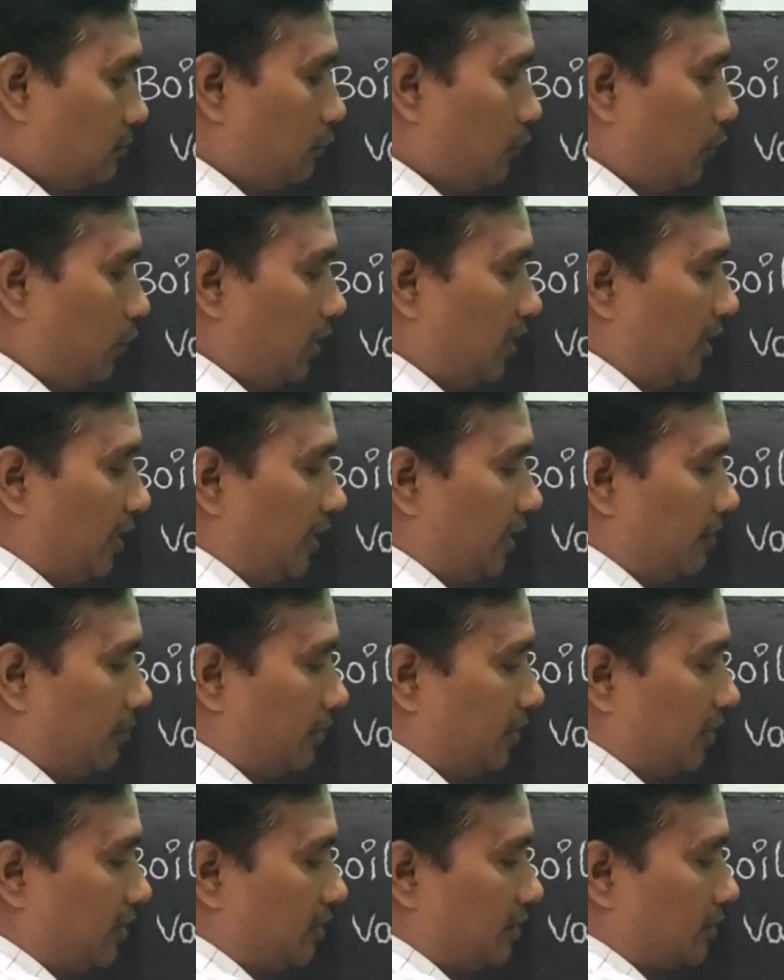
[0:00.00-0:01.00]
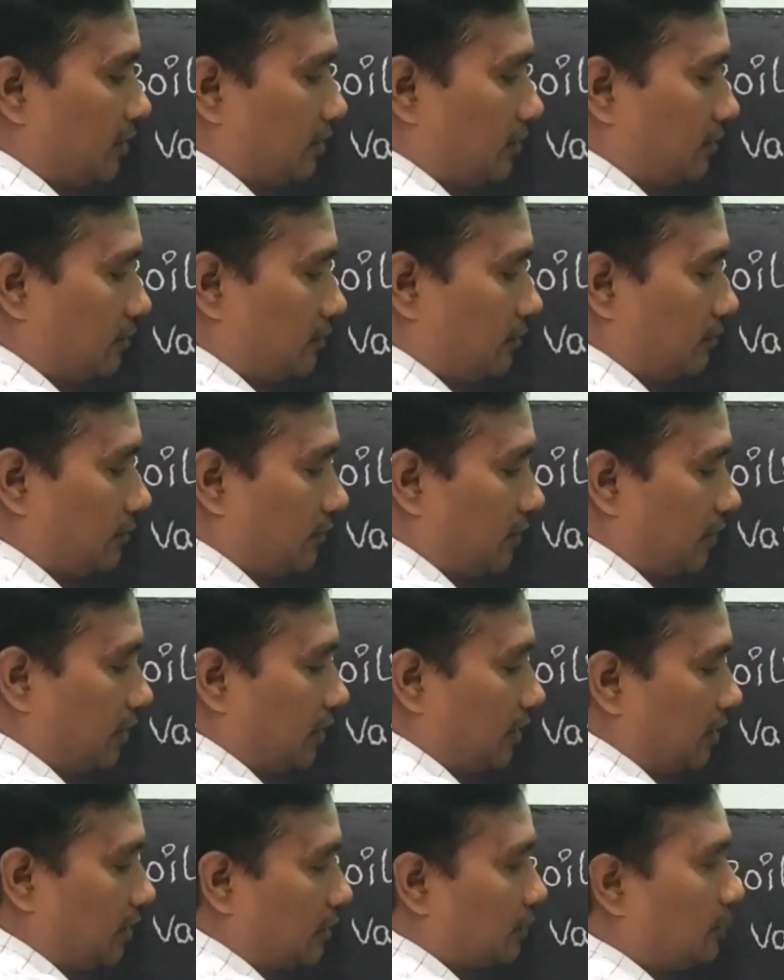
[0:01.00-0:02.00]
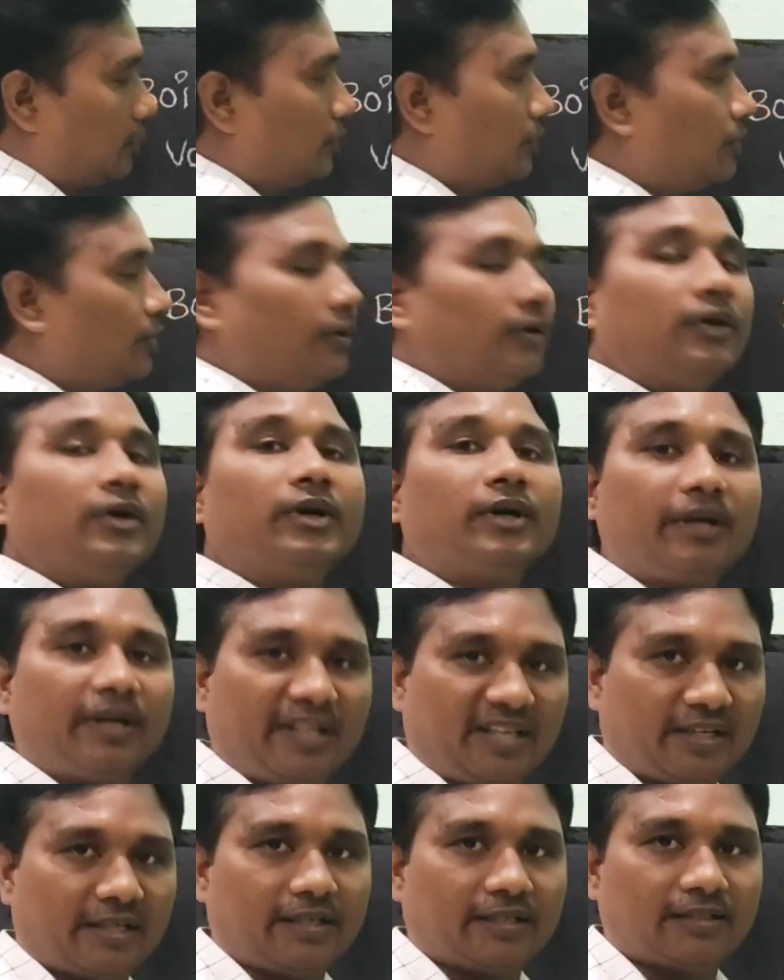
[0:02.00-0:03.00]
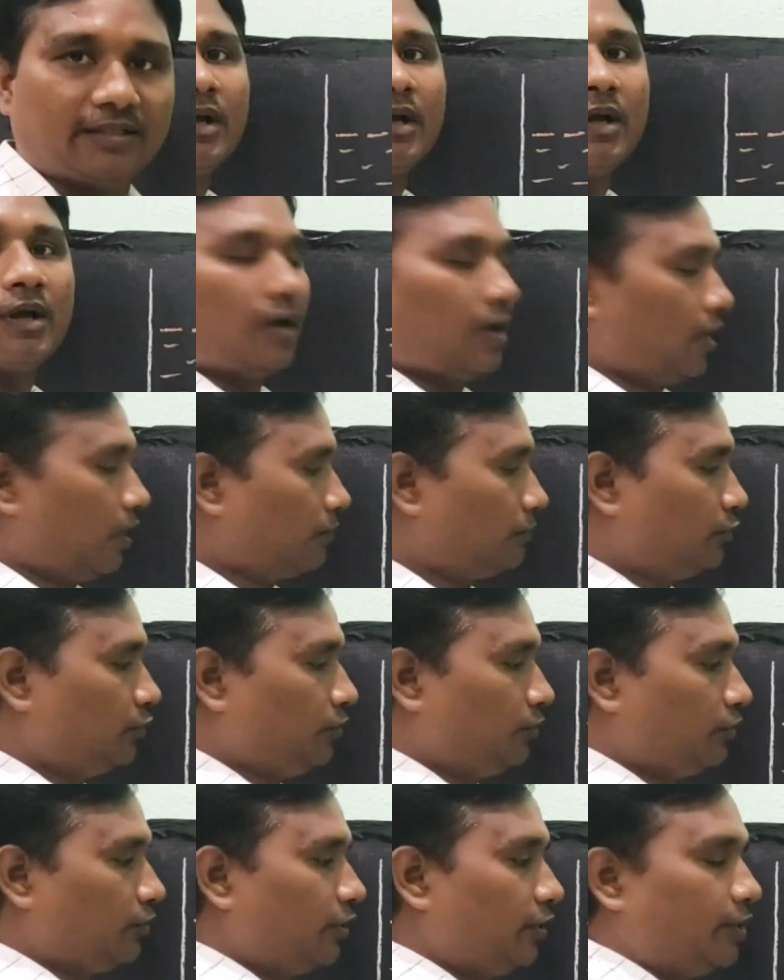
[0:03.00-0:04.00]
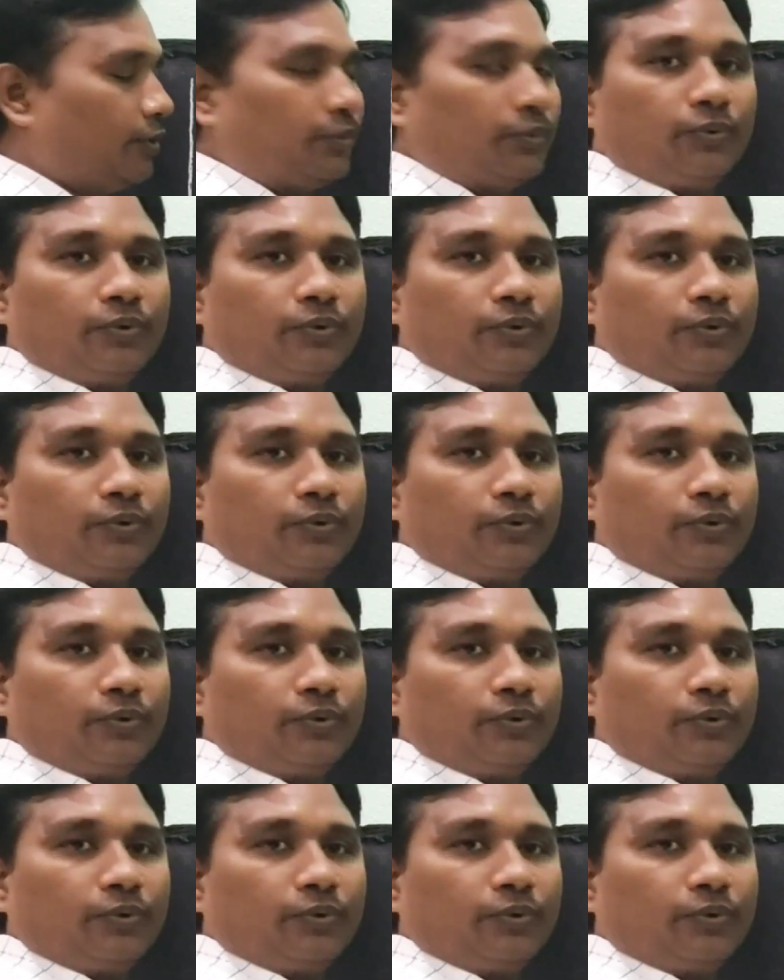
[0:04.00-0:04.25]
boiling temperature of water also decreases. Observe the